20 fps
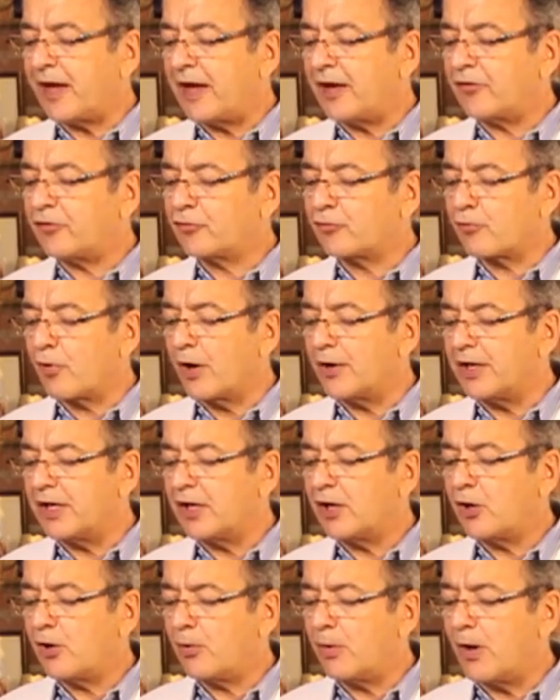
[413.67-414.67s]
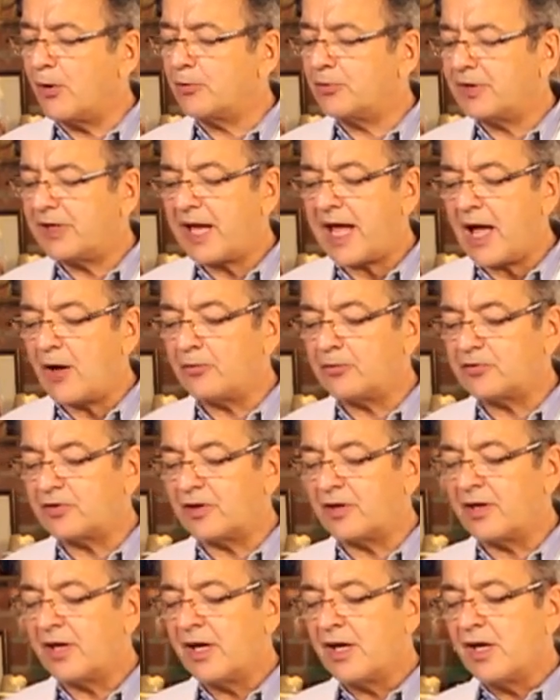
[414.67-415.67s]
as running, quote,
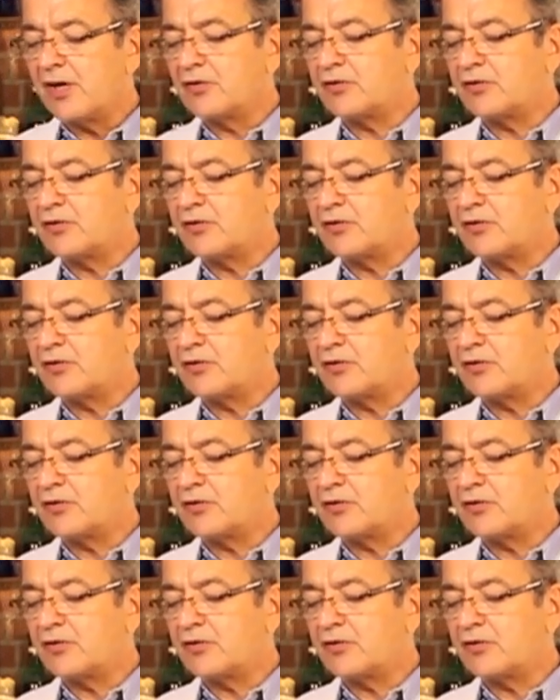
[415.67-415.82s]
counter